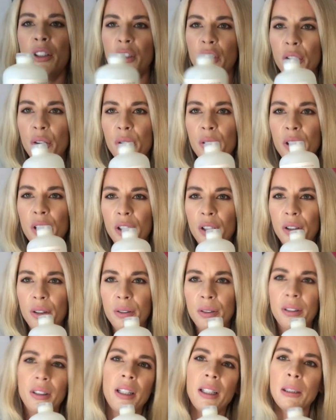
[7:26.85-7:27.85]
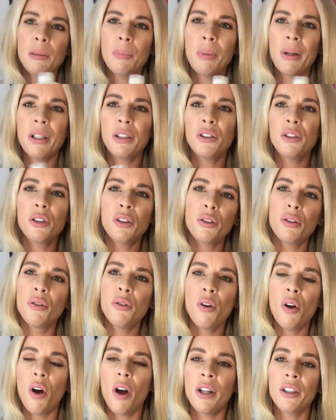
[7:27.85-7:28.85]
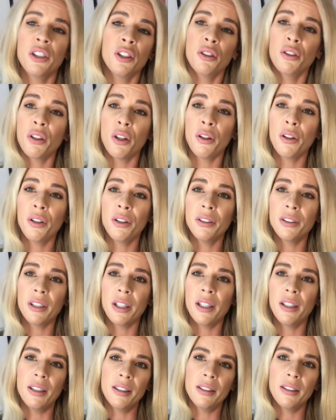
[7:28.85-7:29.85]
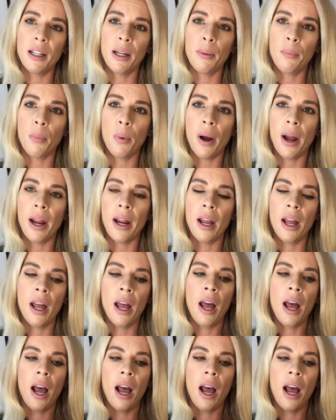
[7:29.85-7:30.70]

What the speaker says: I do use this, but it's just not, I just don't use it in the same way.